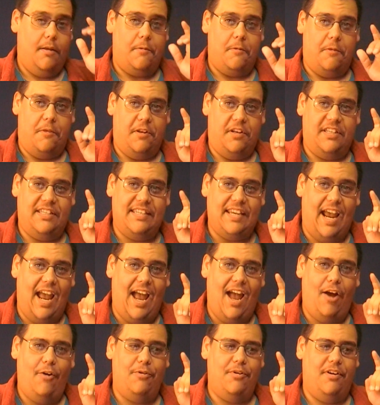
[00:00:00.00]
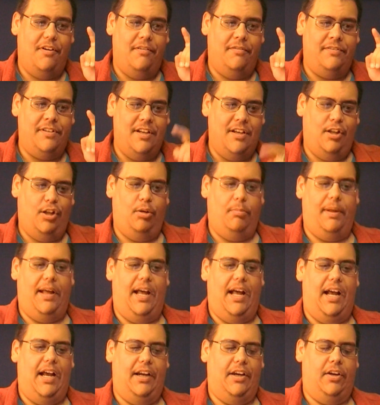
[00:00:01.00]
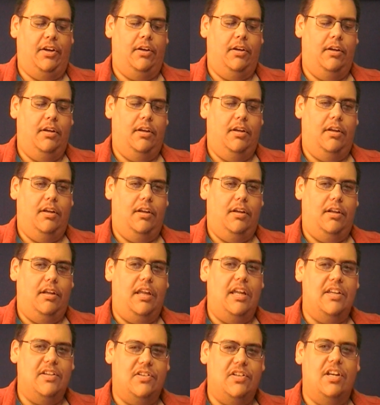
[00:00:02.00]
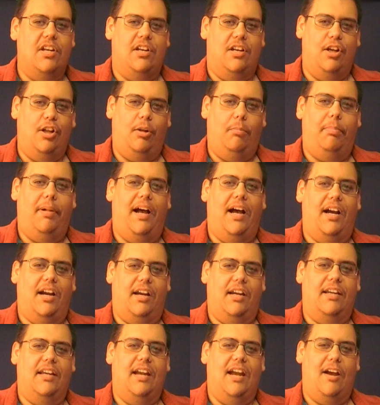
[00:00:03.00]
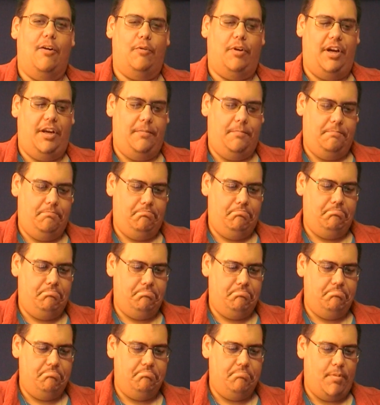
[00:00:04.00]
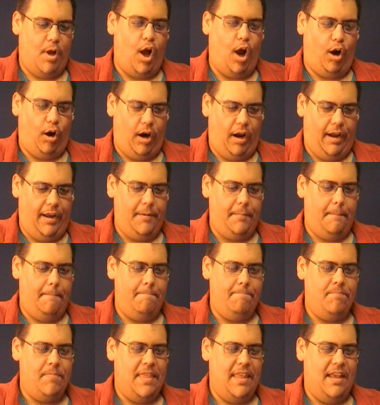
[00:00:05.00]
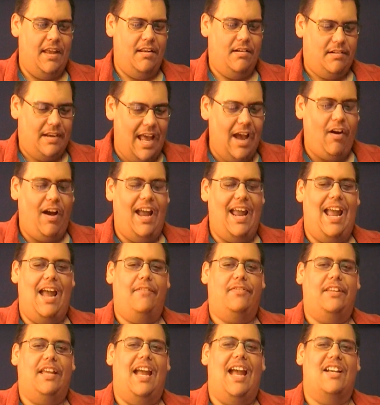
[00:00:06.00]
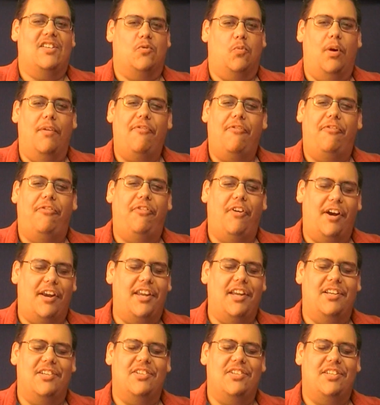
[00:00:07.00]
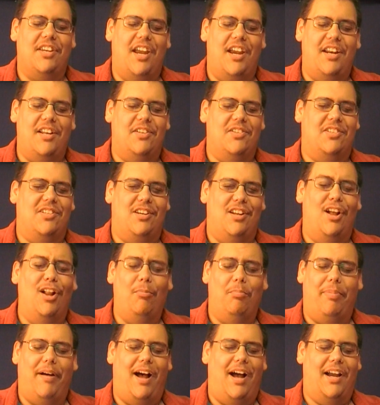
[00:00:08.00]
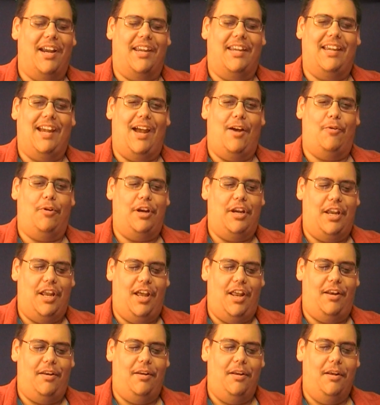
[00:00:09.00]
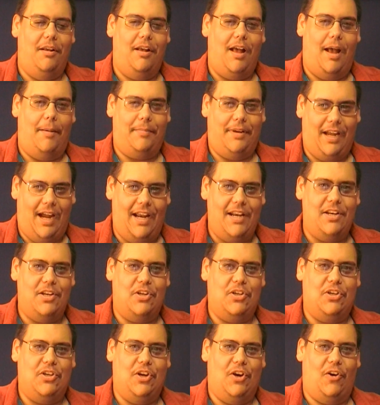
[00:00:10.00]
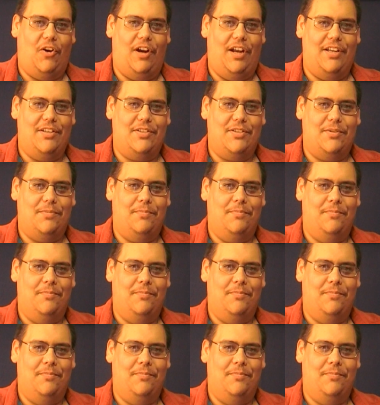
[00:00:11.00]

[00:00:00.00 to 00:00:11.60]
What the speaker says: the town of Nilbog is in Nilbog County. Alright? Now I have to ask, what fucking state is Nilbog County in? I'm kinda curious.